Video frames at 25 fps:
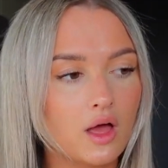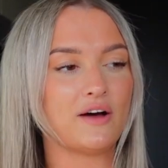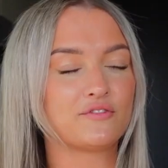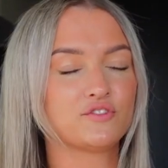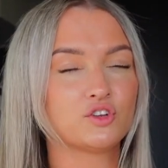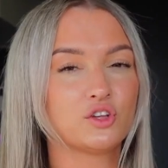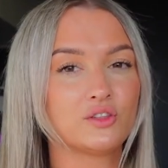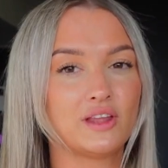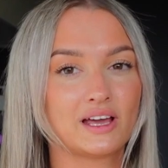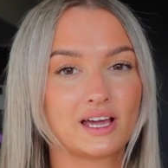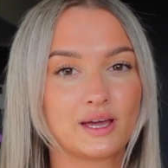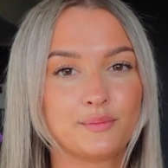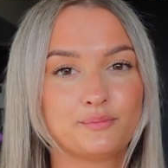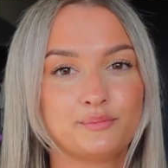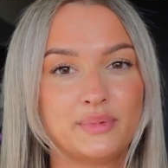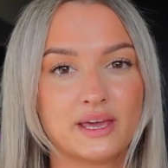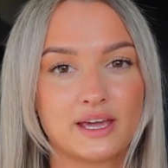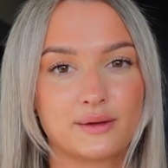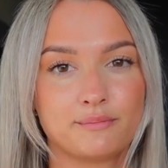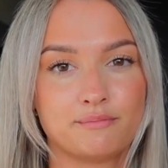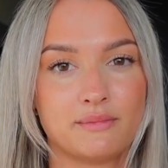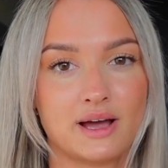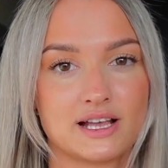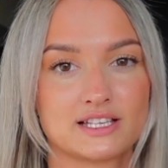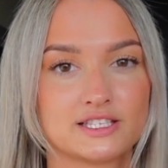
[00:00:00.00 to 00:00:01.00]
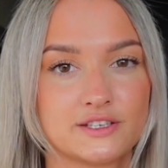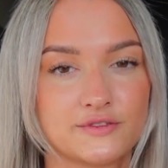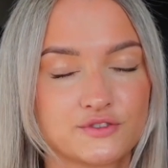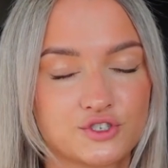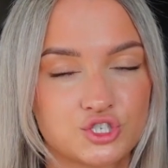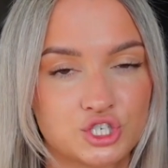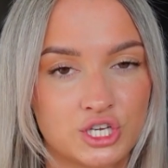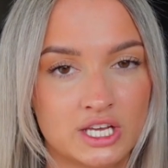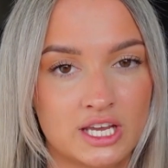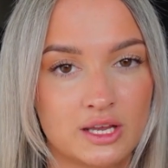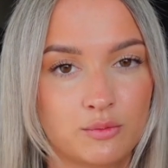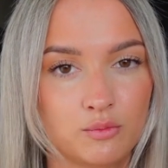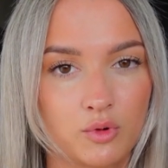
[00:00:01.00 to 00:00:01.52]
I've done like a big massive
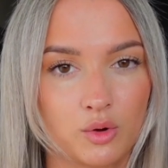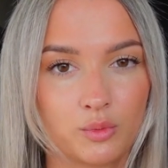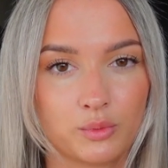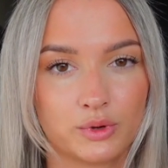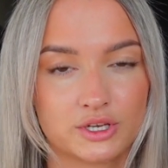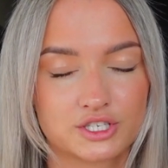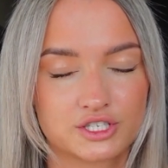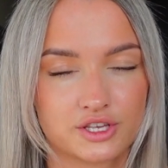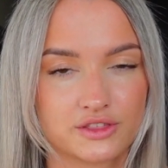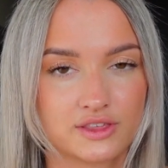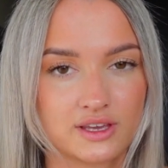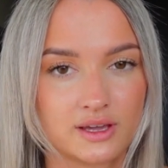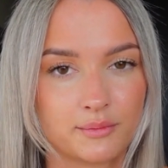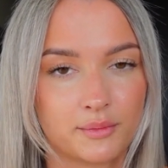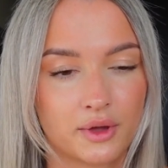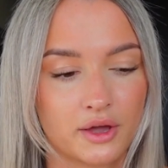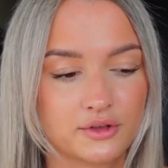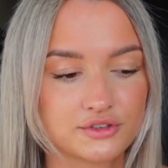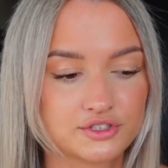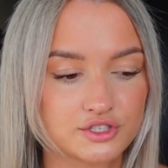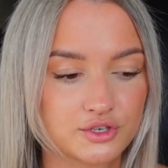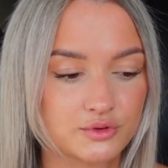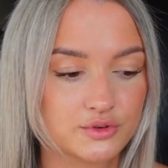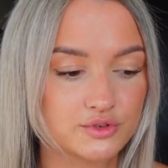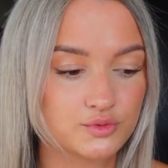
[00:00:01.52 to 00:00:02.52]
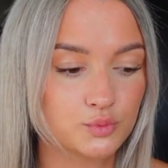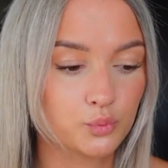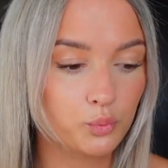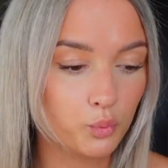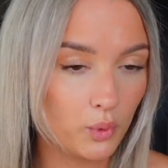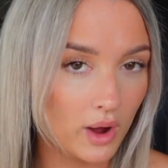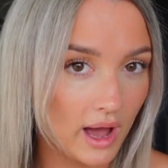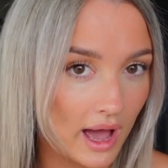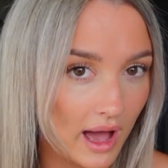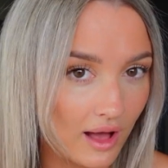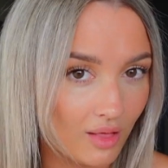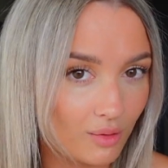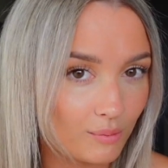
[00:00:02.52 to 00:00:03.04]
Shein one which I think I'm going to do as
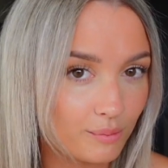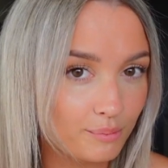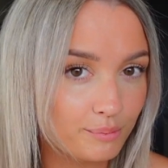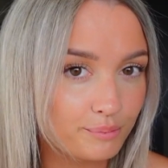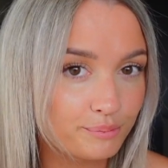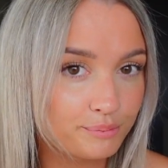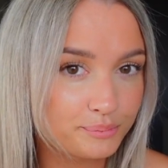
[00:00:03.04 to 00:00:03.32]
well